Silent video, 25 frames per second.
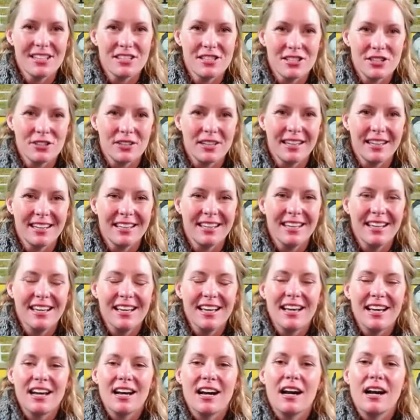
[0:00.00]
history.
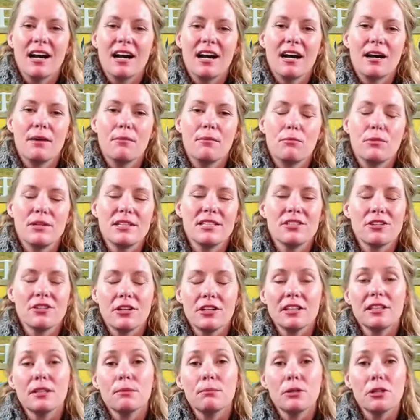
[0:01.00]
Um, we
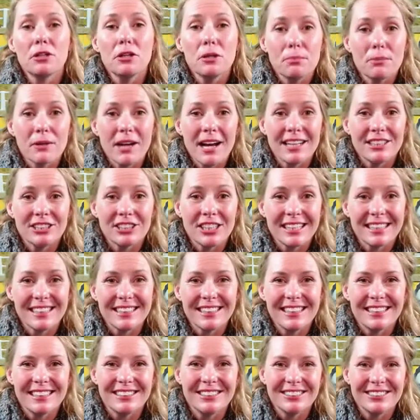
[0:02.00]
started the mural project
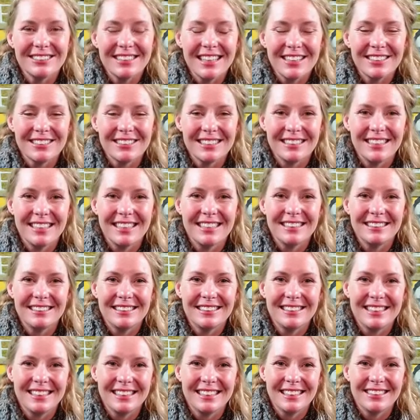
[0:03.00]
in
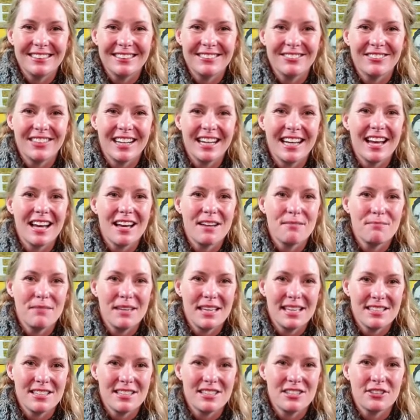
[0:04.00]
2019 right on
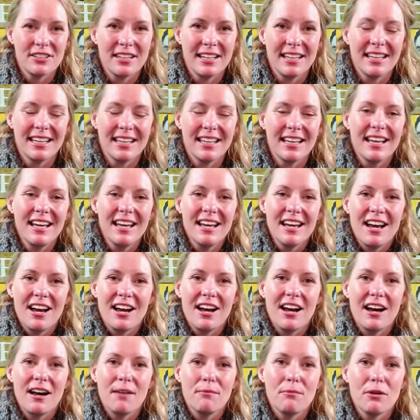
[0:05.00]
Main Street
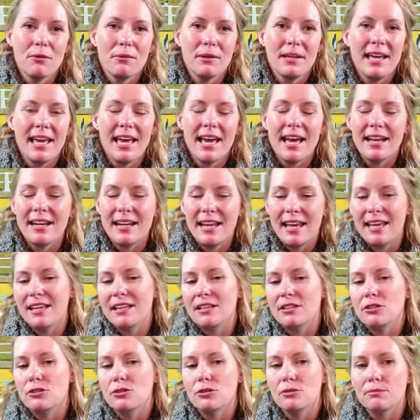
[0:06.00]
um, where we had
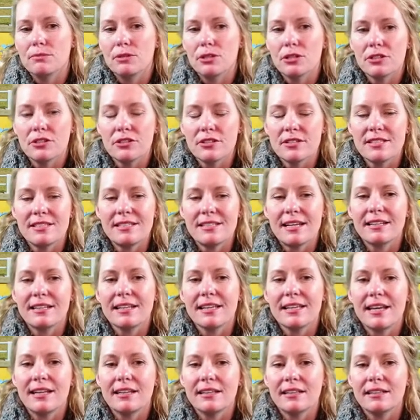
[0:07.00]
eight new murals
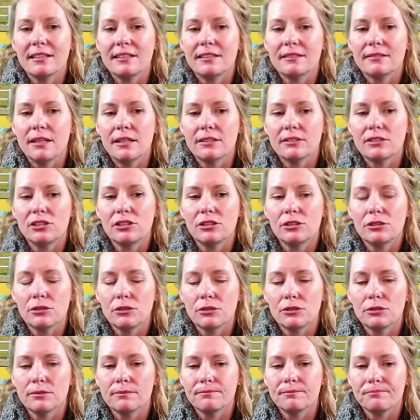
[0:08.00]
dedicated
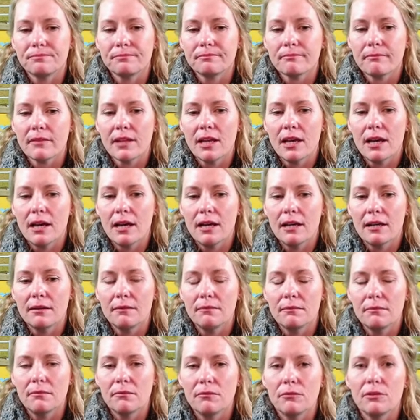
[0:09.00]
to
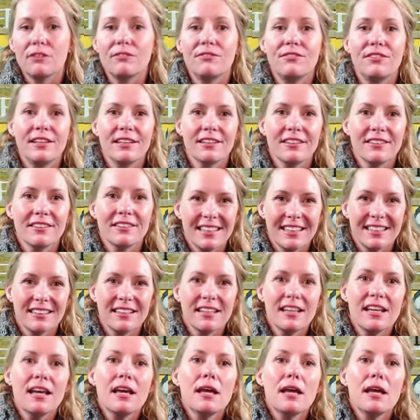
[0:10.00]
um, revealing